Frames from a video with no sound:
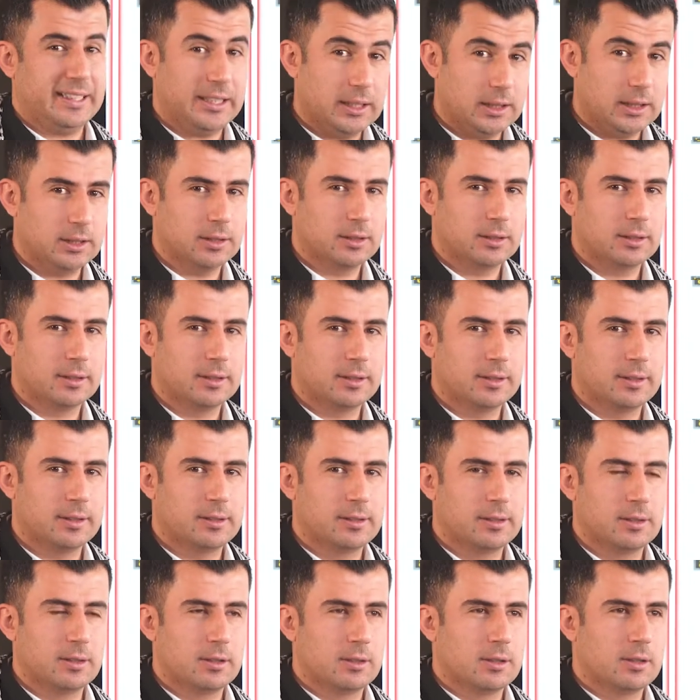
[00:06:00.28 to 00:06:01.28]
H.
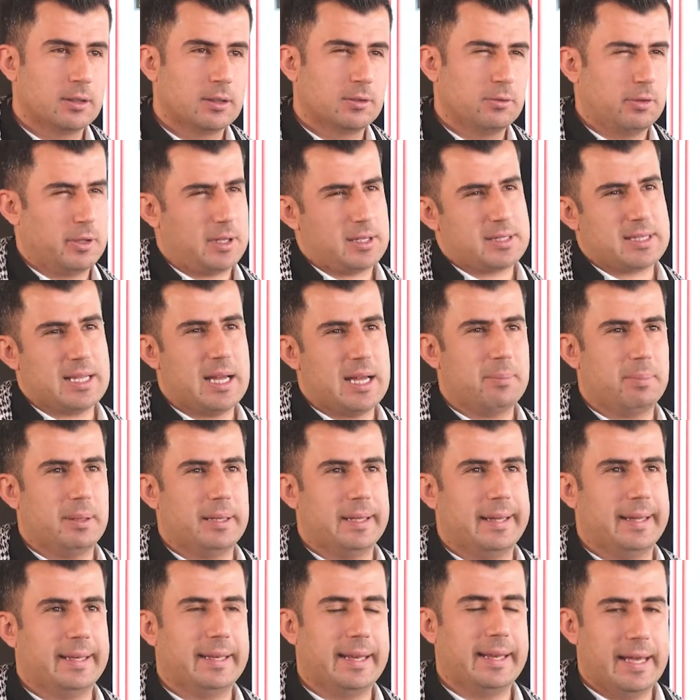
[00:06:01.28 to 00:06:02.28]
For
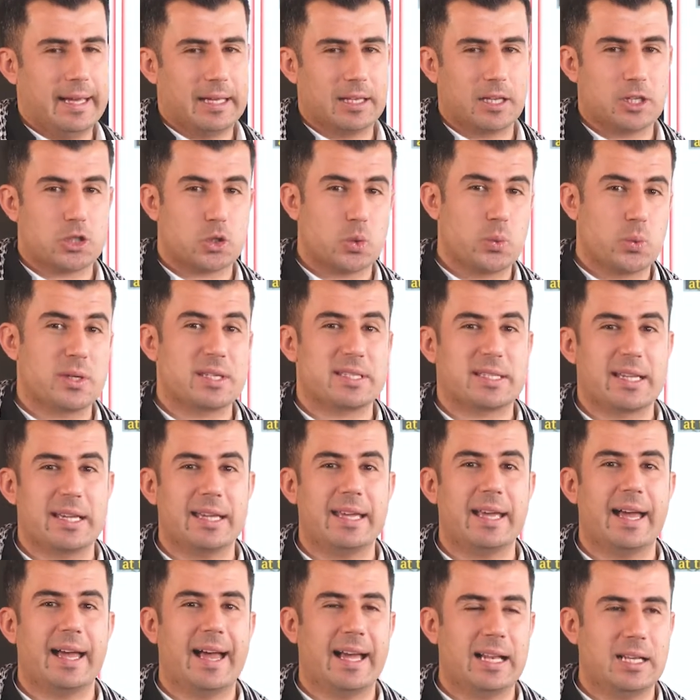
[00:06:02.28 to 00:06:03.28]
example, in English, we
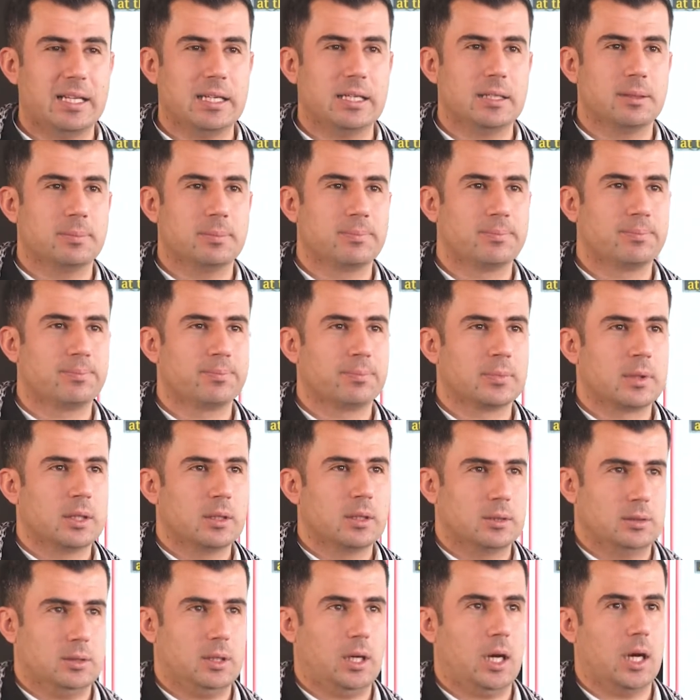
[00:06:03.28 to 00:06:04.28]
say Ali.
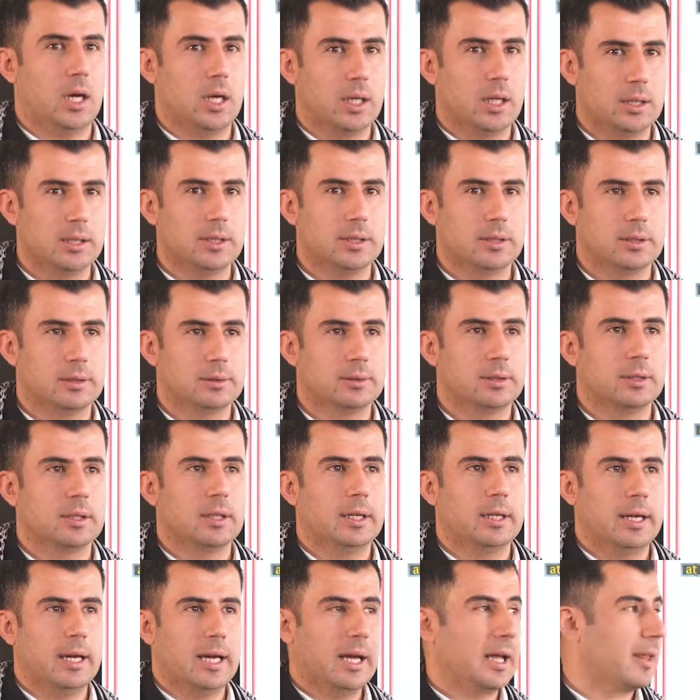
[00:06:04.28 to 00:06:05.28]
Ali.
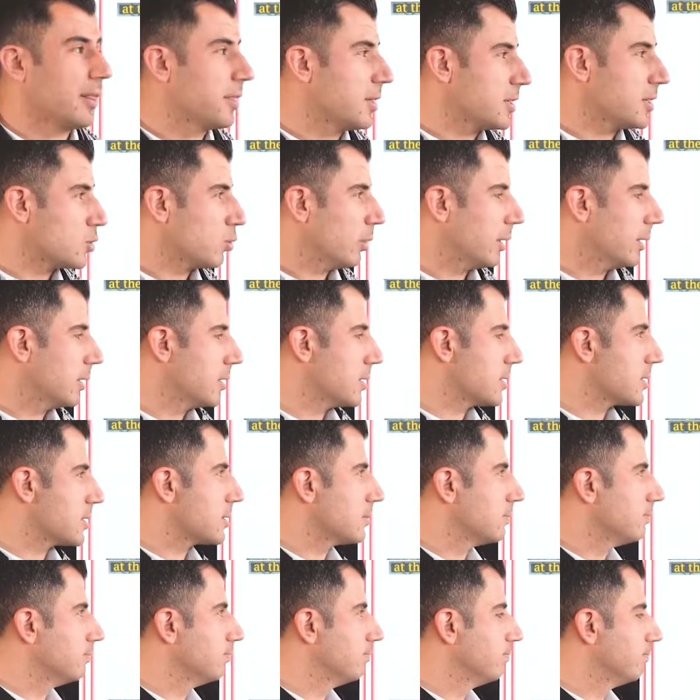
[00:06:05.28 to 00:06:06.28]
This one
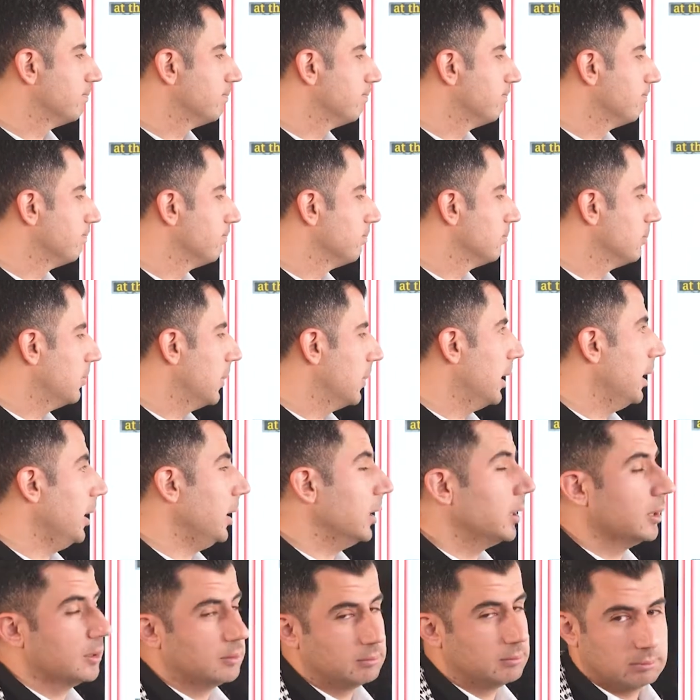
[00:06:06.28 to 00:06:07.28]
is
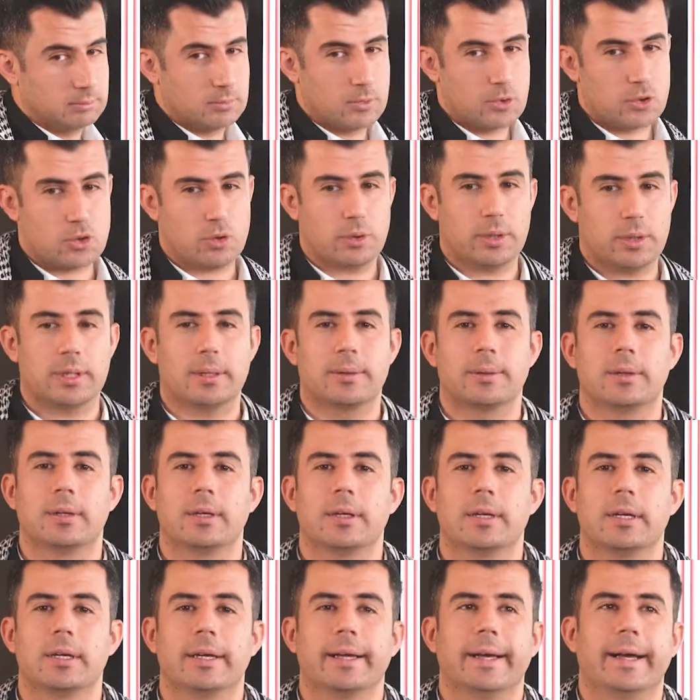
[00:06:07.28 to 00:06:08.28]
h, sorry.
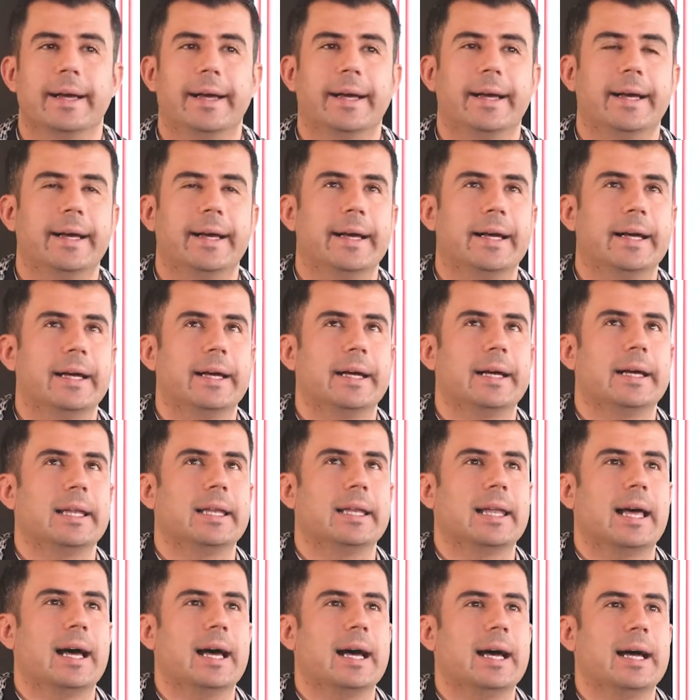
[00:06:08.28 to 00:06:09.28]

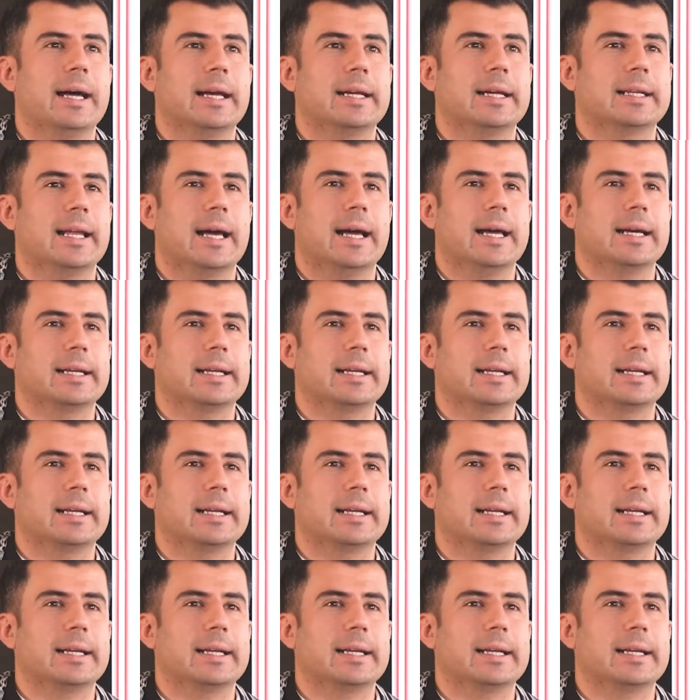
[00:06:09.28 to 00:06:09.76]
Like.